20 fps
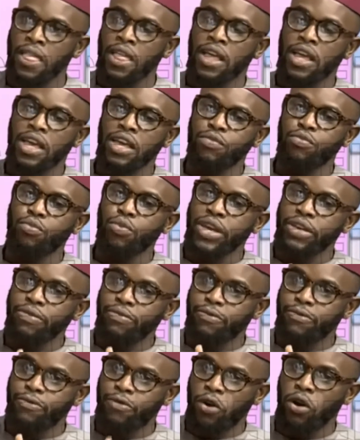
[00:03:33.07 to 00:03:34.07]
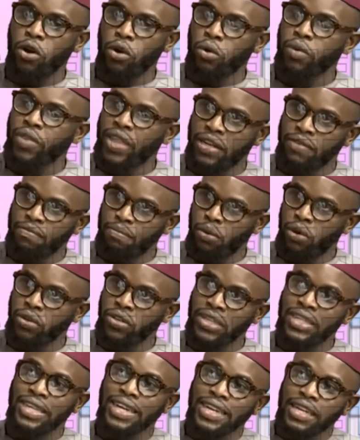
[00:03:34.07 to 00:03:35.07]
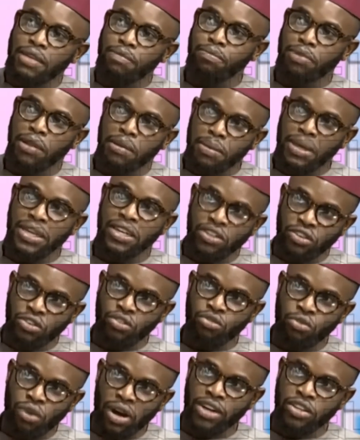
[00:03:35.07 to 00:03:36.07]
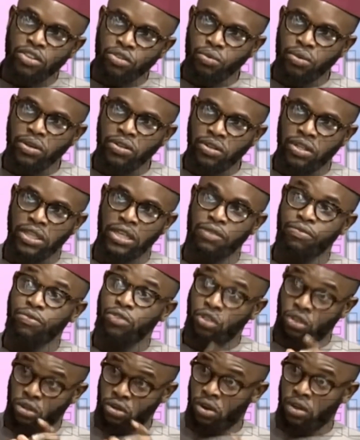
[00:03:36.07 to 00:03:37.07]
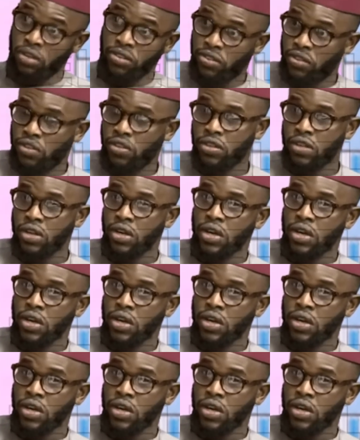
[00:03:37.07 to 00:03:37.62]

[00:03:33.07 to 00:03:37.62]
if we follow that budget and implement and try to achieve just,